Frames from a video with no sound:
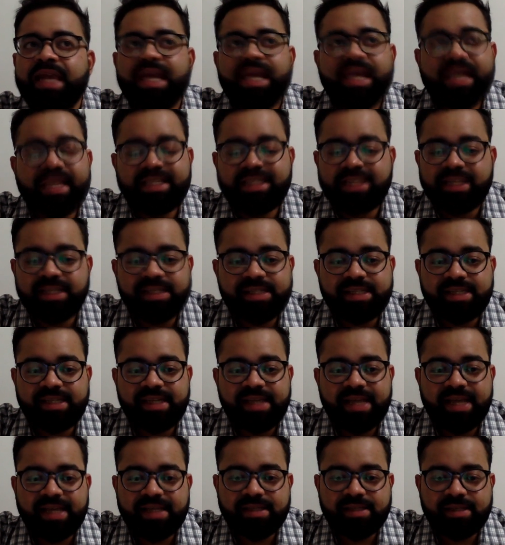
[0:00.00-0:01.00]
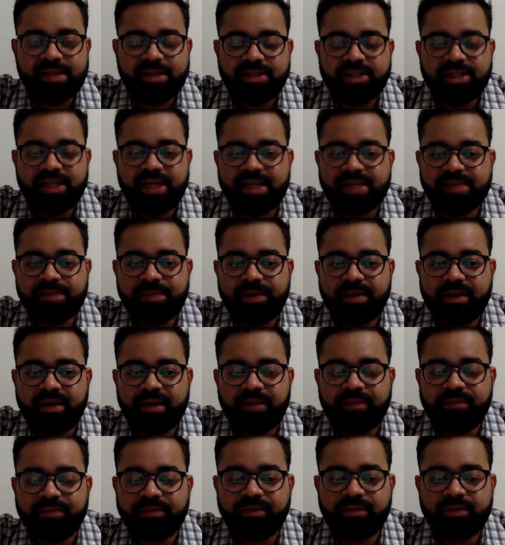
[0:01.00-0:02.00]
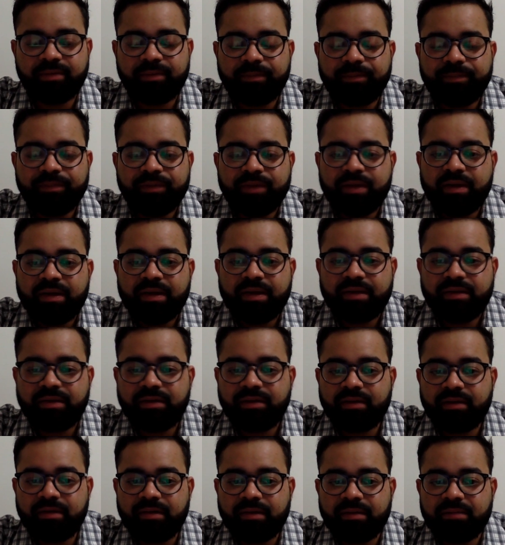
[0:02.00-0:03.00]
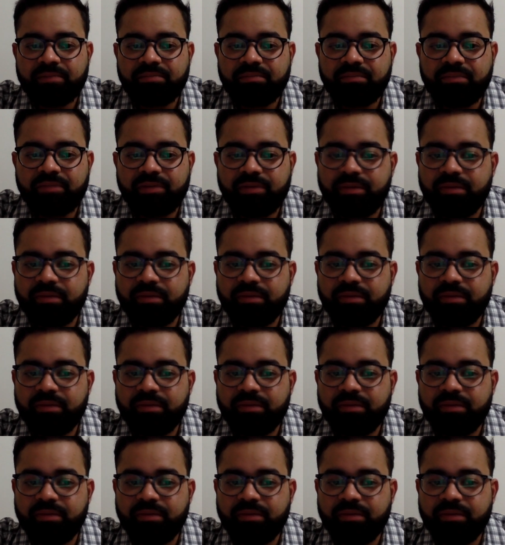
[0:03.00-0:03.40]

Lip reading: agency as such has become the